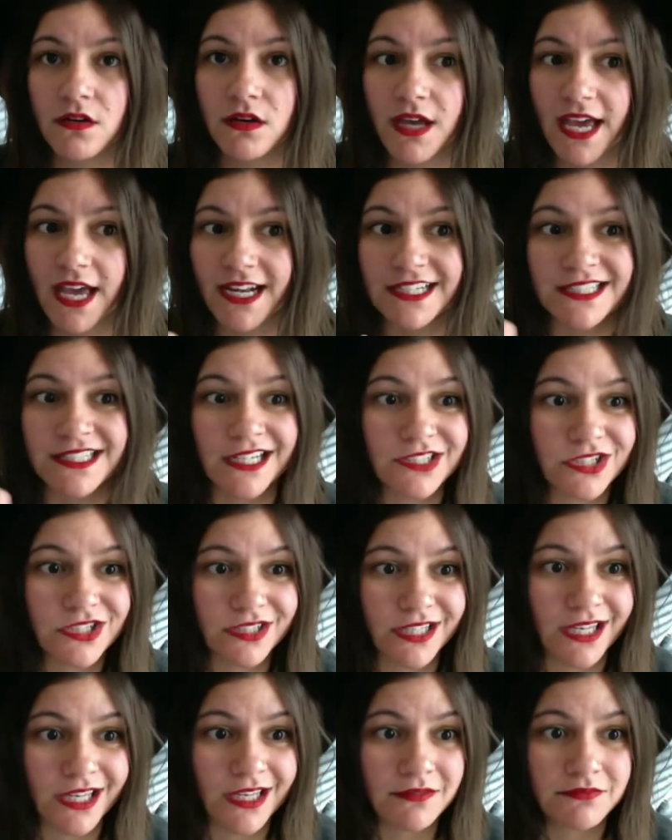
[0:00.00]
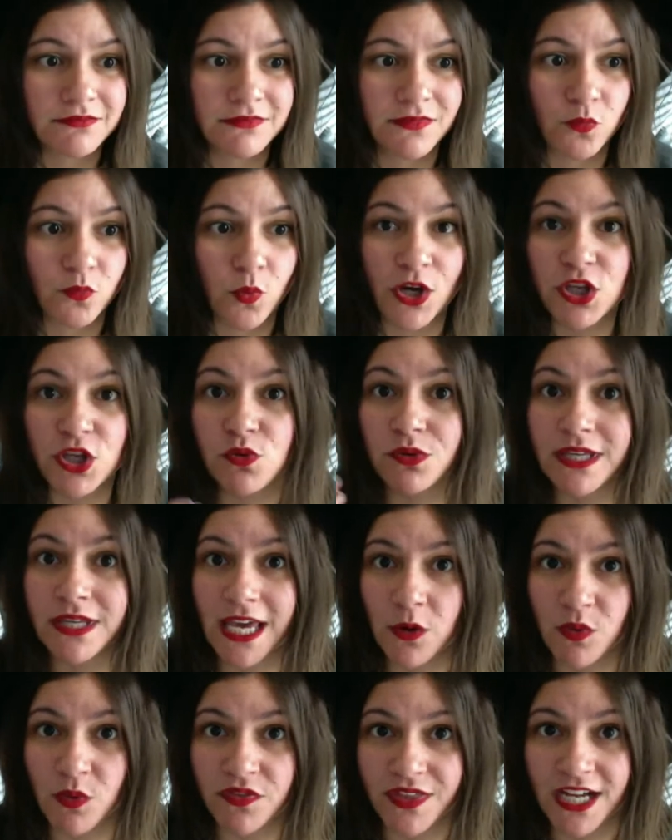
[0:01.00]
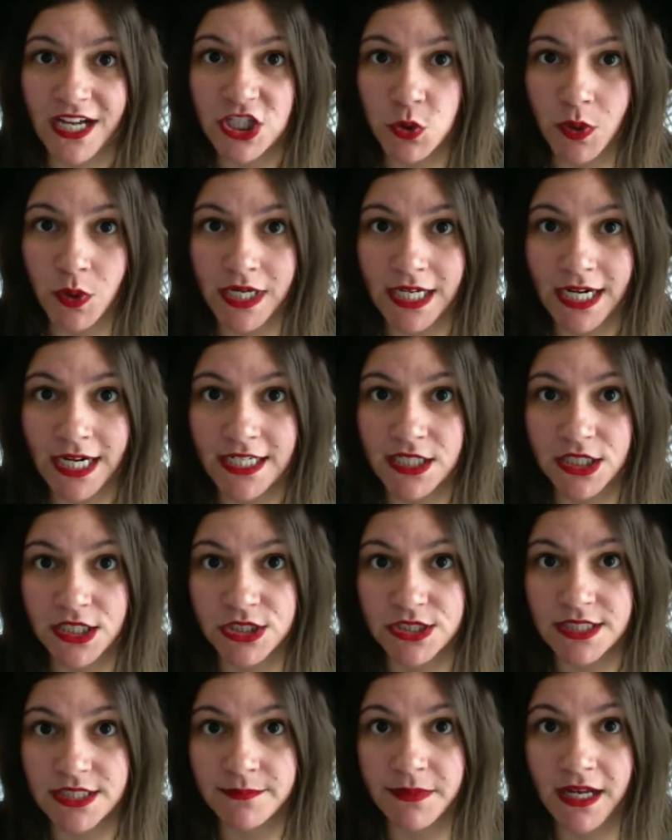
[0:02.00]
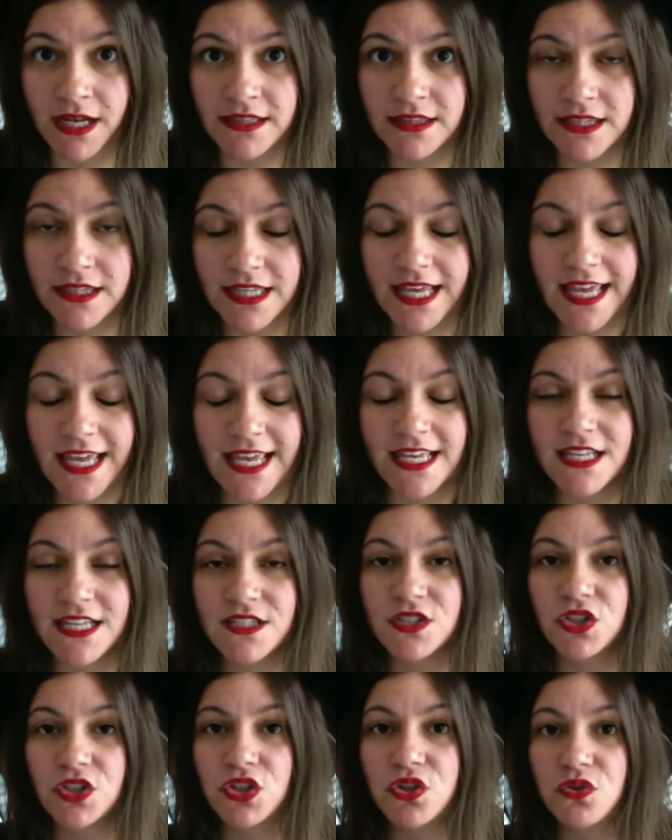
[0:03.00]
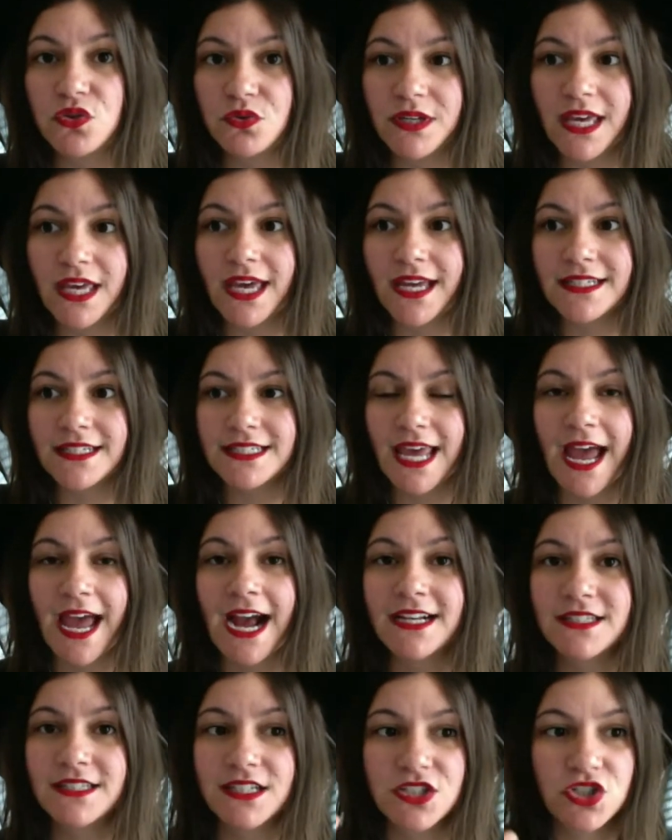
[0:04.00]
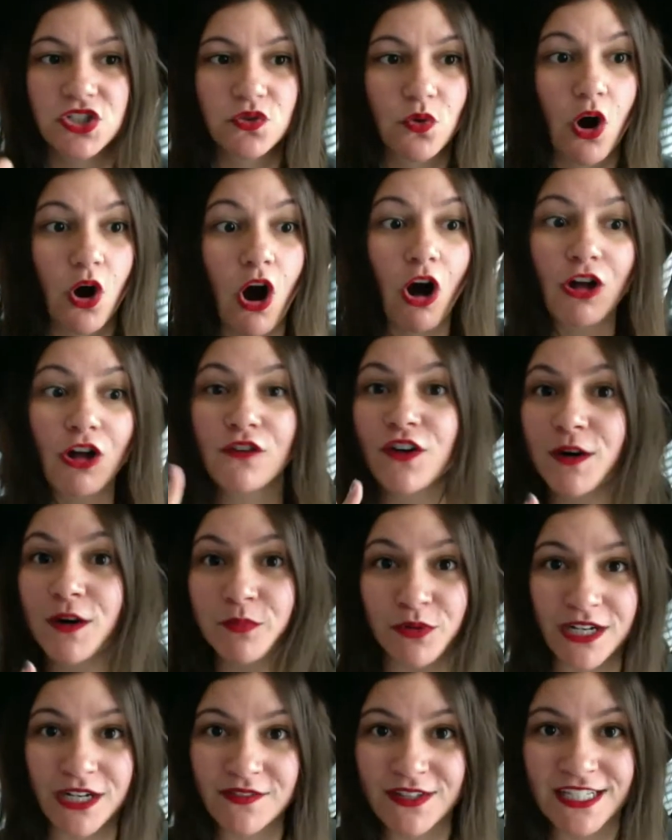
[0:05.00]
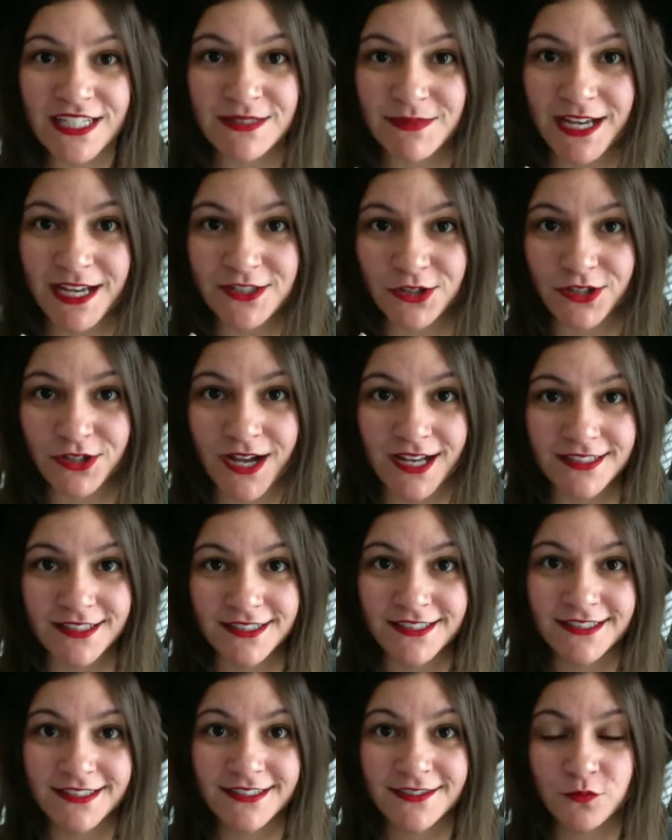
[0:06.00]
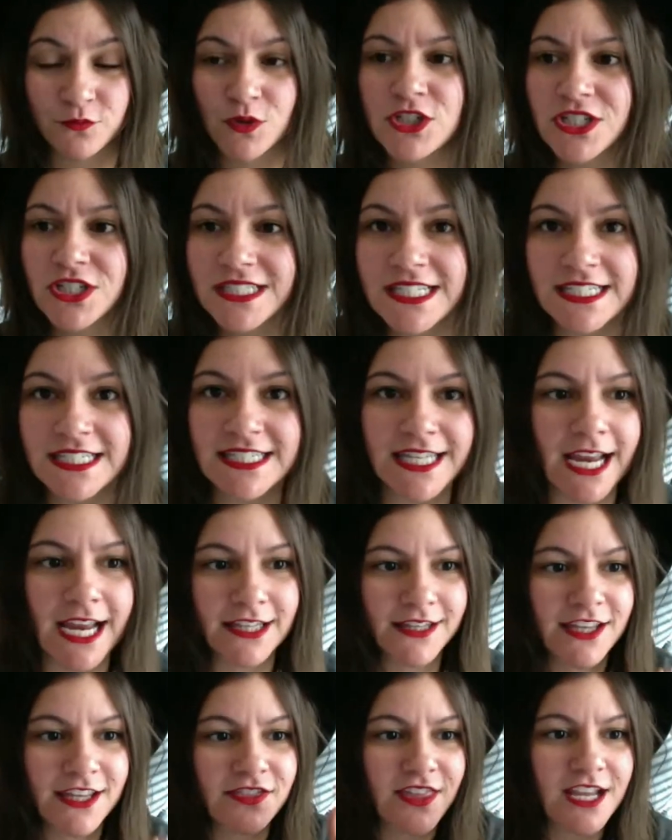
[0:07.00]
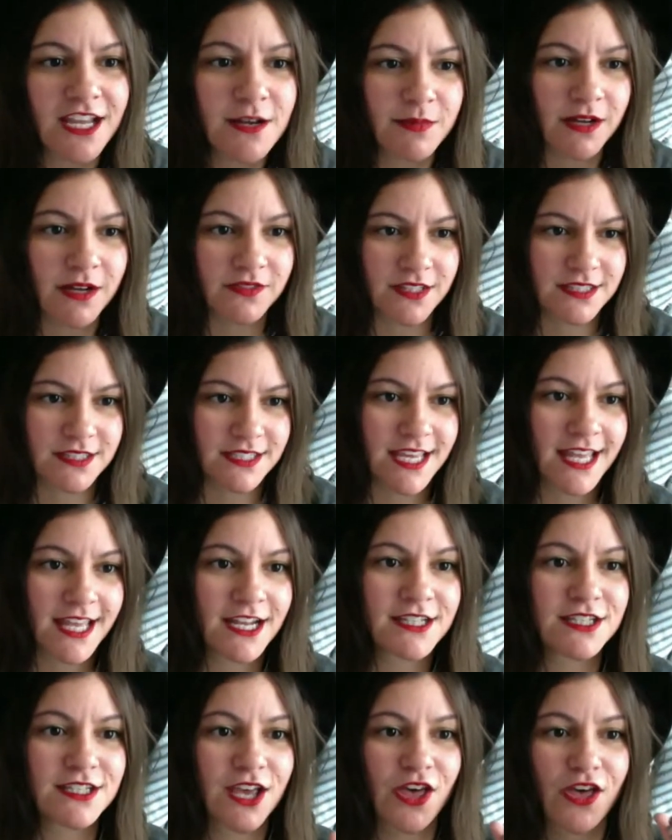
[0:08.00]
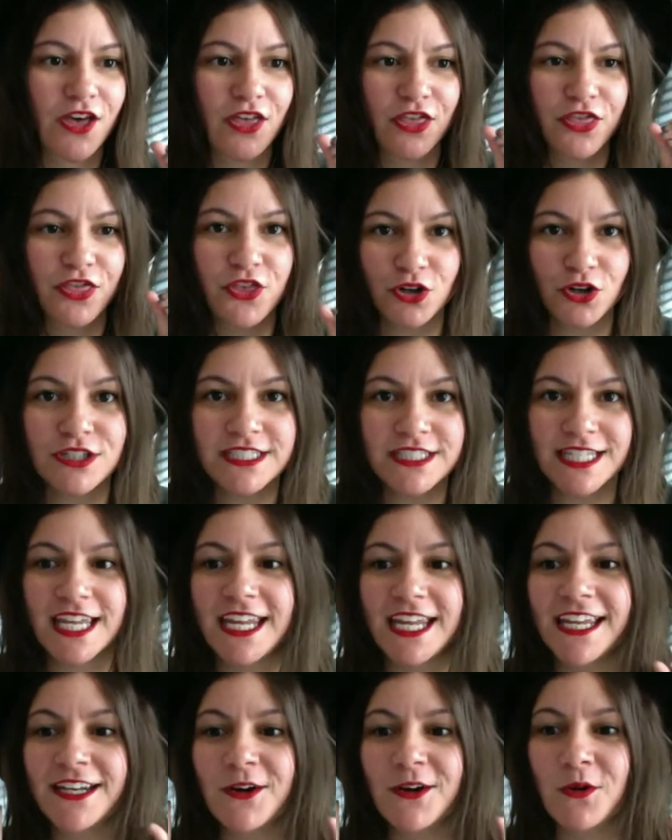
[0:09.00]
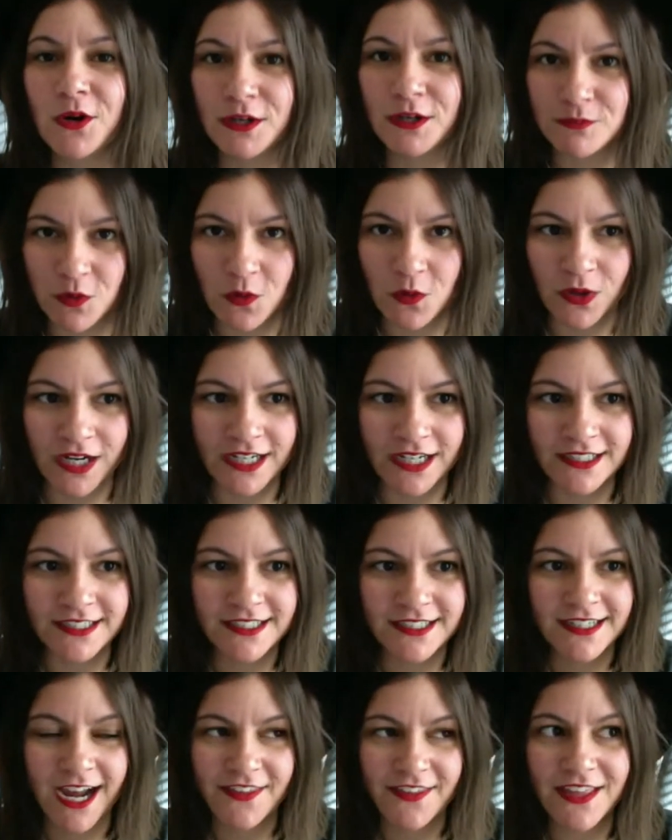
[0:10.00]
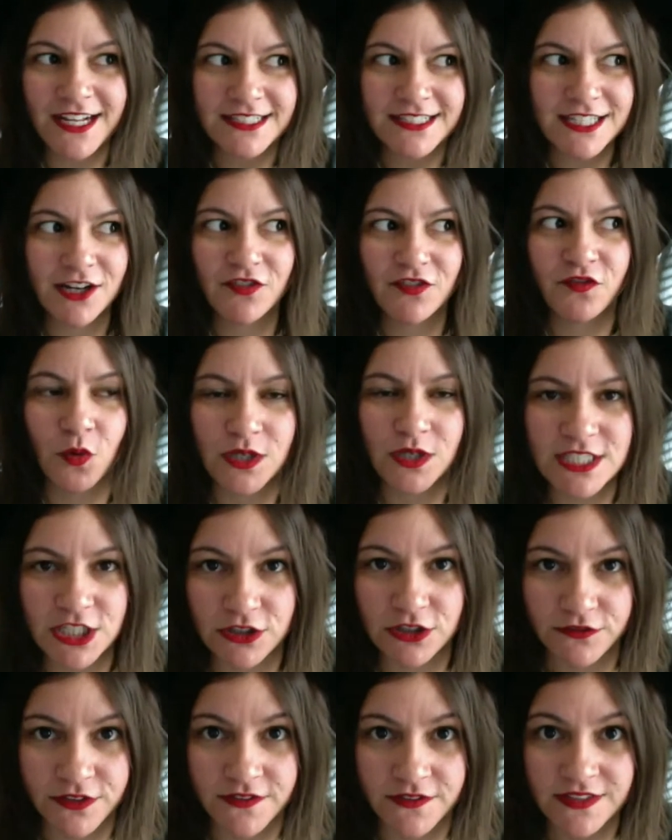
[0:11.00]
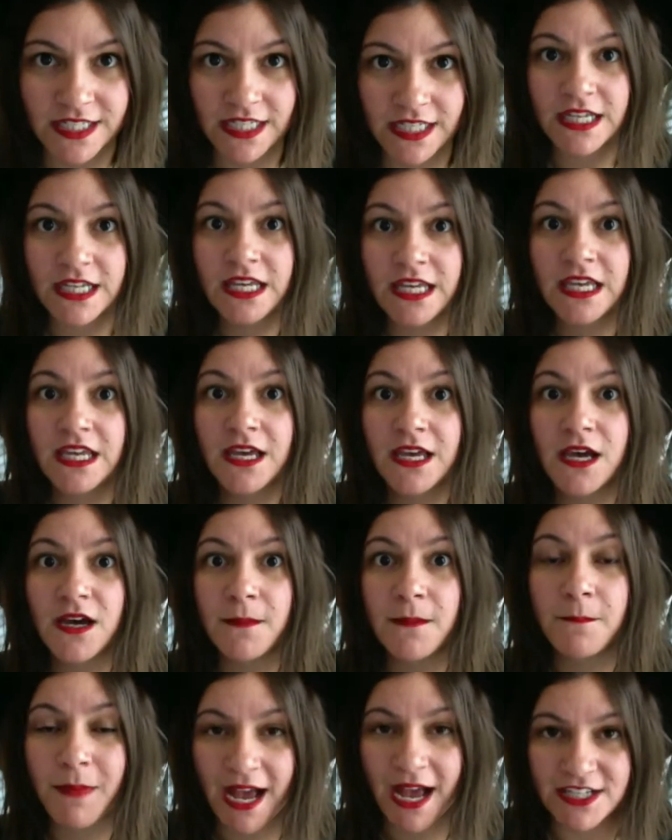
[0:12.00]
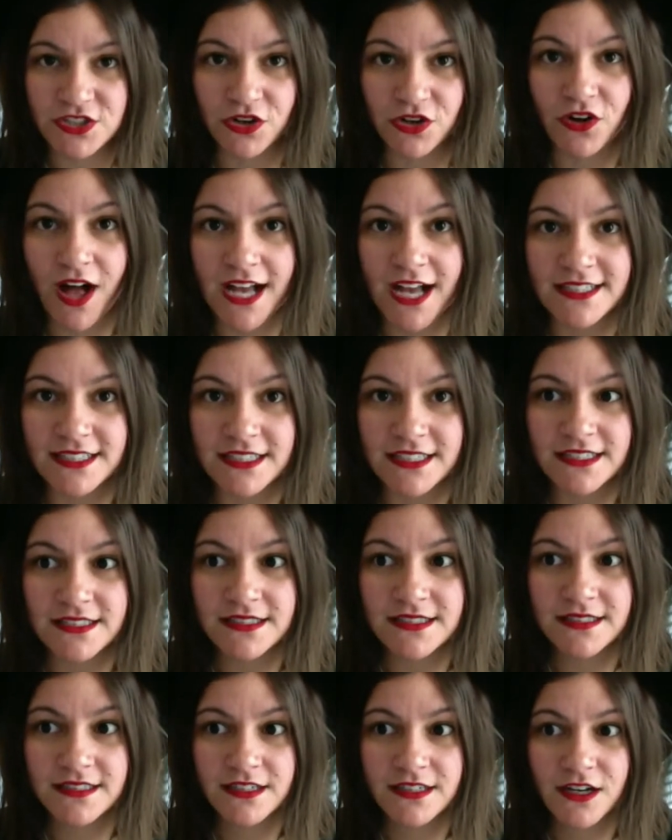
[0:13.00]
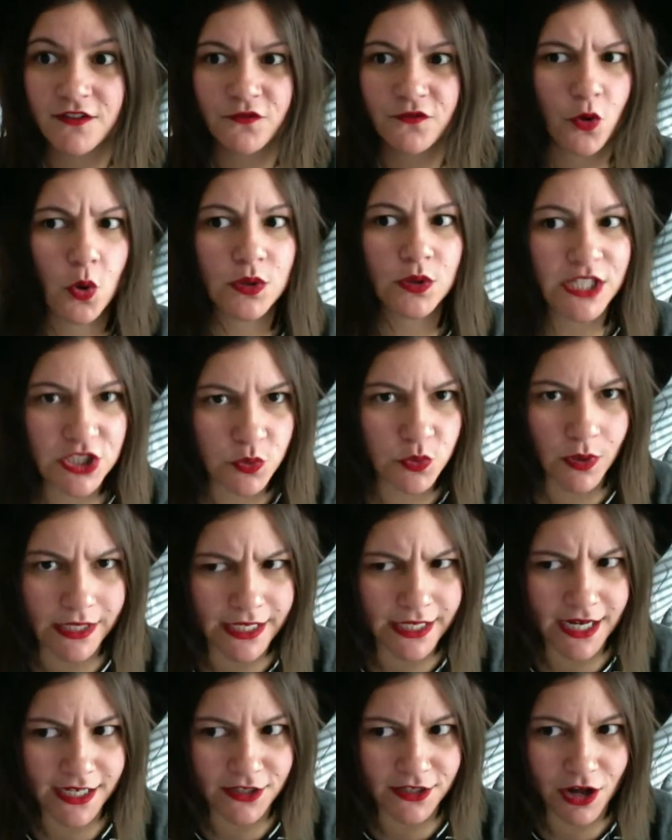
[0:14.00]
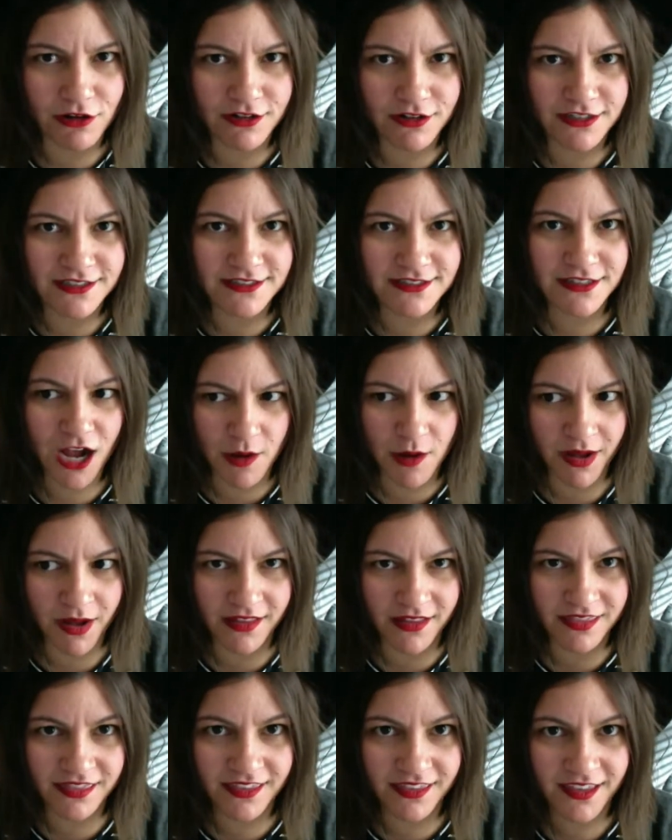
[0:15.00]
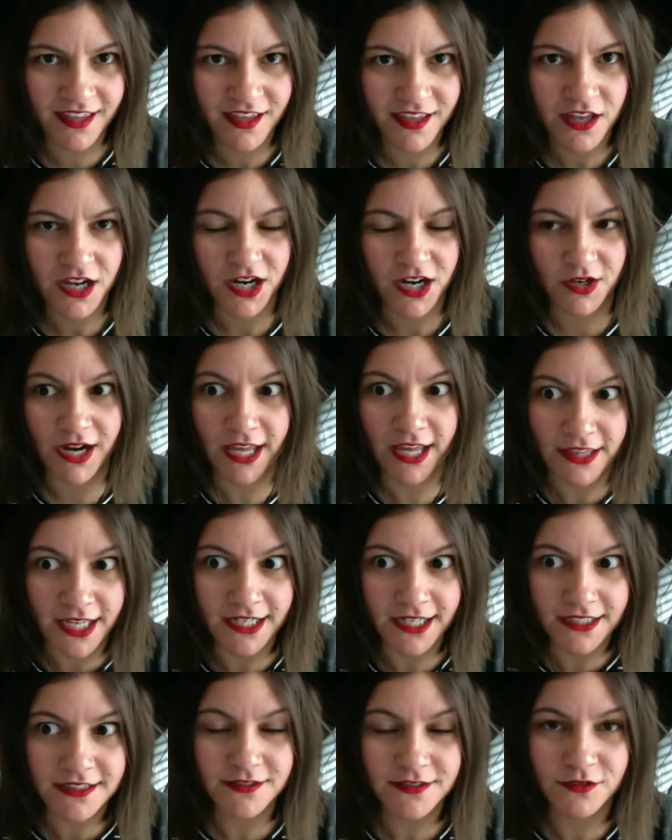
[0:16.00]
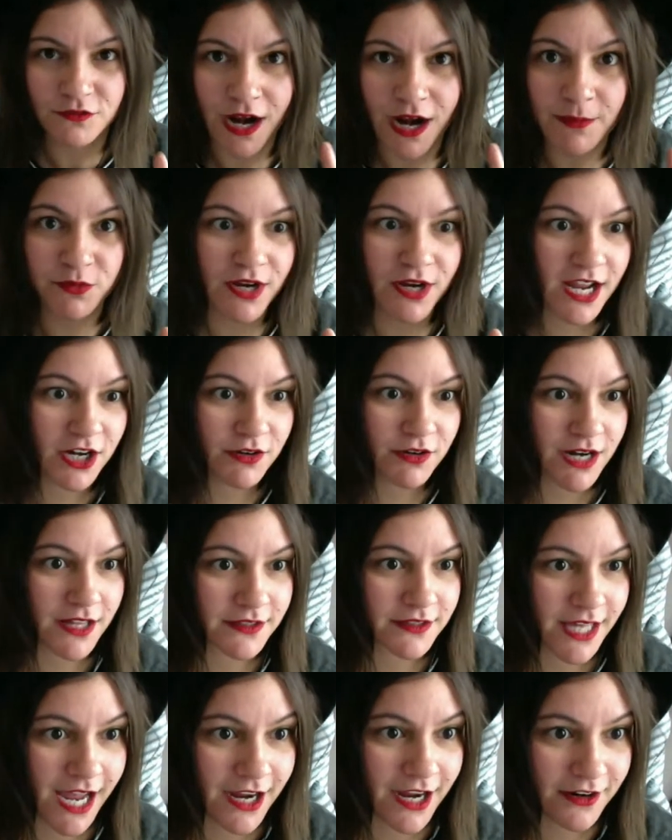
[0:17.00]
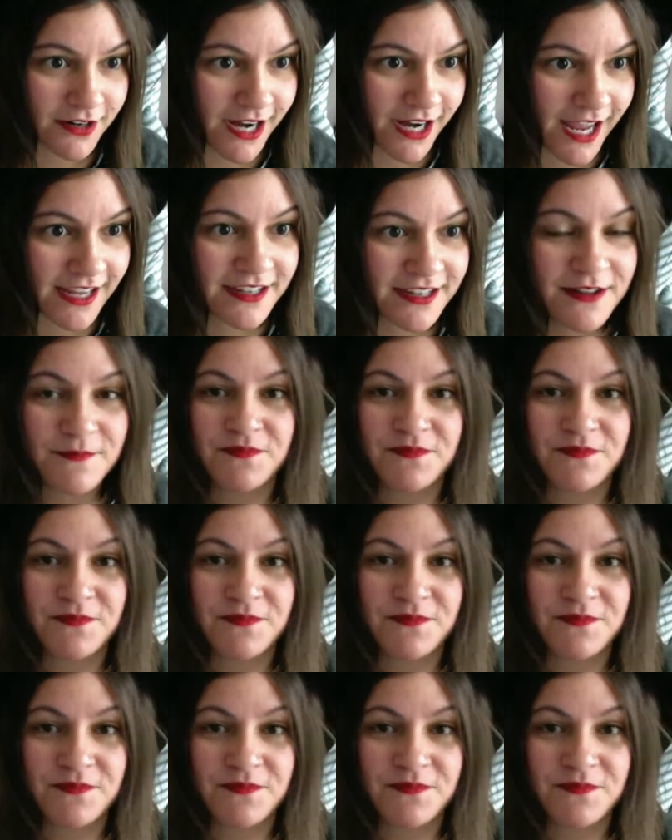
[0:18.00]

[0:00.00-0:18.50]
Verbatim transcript: And essentially, what you get with that $29 a month is you get access to all of our previous masterclasses, which is insane. Like, think about this it is 13 or more, I think it's like 14 or 15 masterclasses for only $29 a month. Okay. Like, wrap your head around that. Okay.